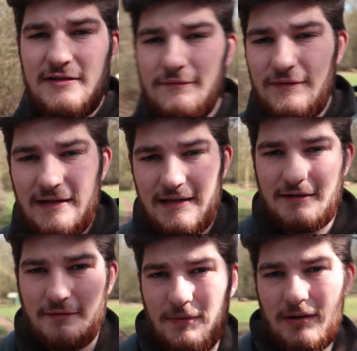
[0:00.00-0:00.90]
don't really
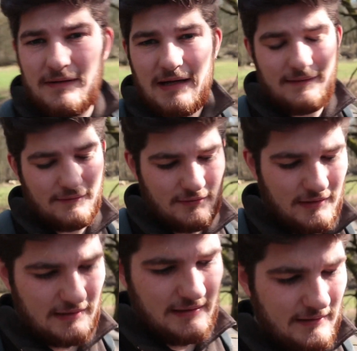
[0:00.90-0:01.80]
don't mind that I haven't got
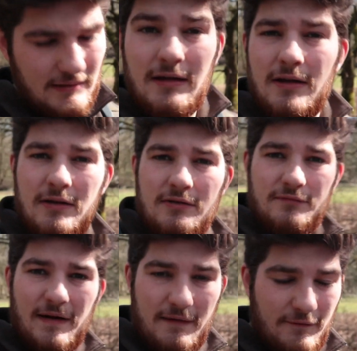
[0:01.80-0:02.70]
any
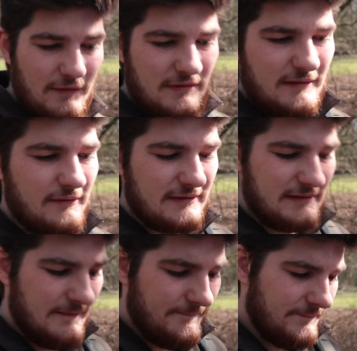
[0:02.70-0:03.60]
great
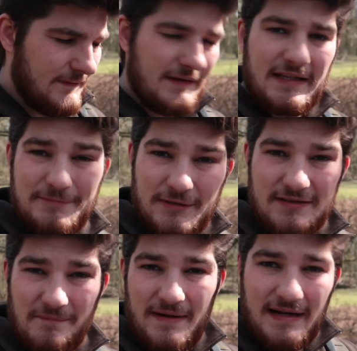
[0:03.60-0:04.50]
photos. And that's
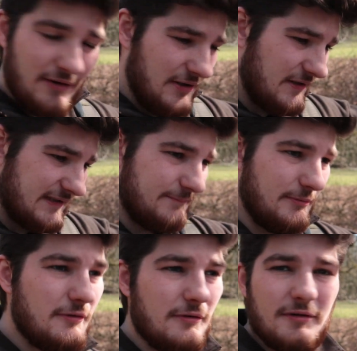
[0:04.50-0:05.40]
because I've been out and
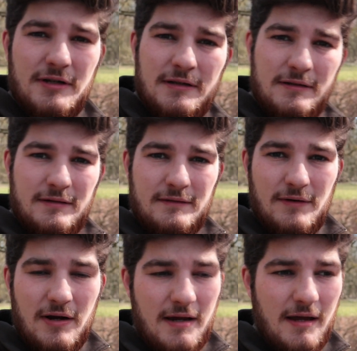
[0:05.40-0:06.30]
explored,
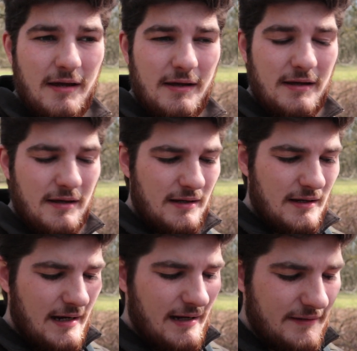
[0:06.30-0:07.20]
right?
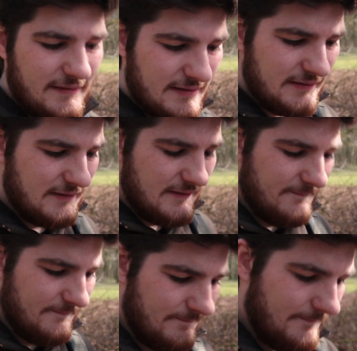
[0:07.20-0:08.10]
And
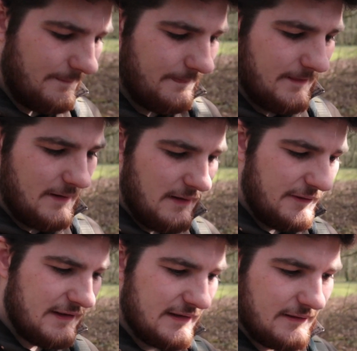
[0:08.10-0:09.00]
I
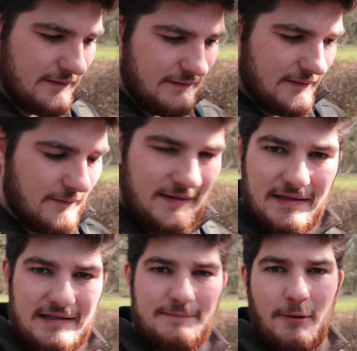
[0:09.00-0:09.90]
think, I mean,
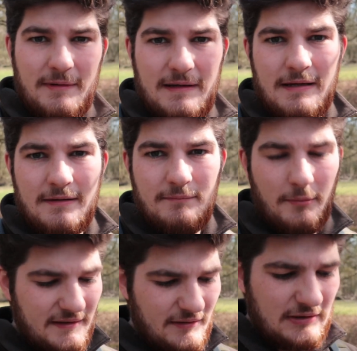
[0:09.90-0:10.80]
this is probably,
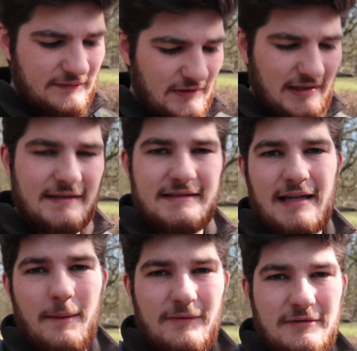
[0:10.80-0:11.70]
probably goes for
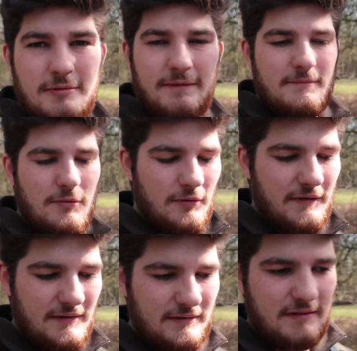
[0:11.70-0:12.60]
landscape photography more
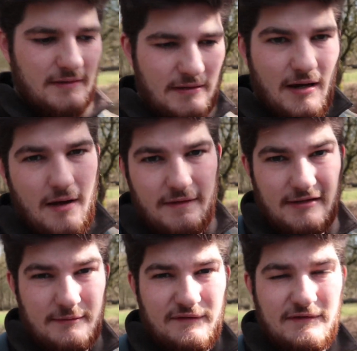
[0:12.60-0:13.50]
than other
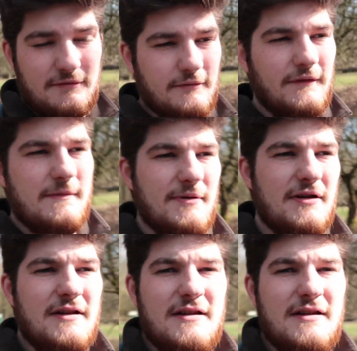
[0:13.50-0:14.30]
types of photography, but